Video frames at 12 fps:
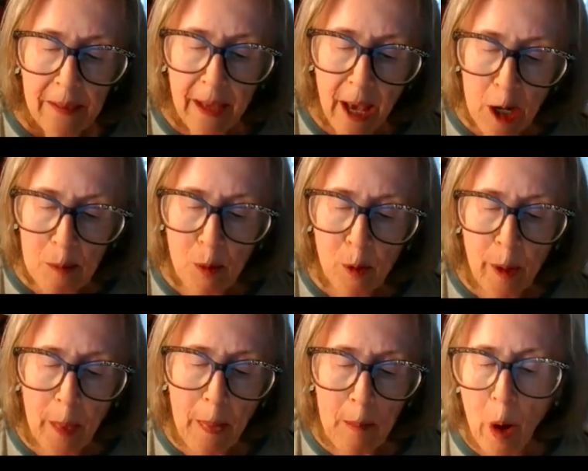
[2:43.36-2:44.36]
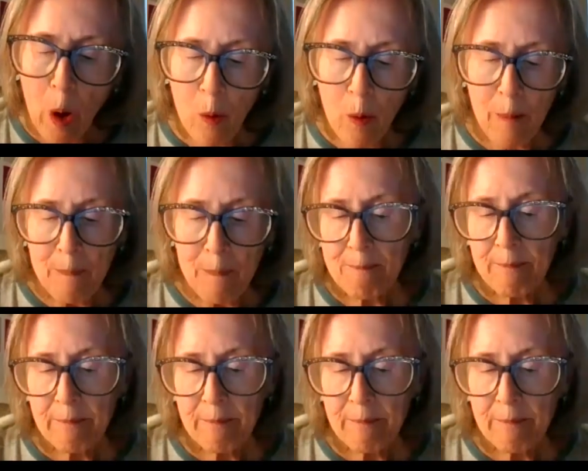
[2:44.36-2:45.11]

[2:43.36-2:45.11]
The animal in the poem.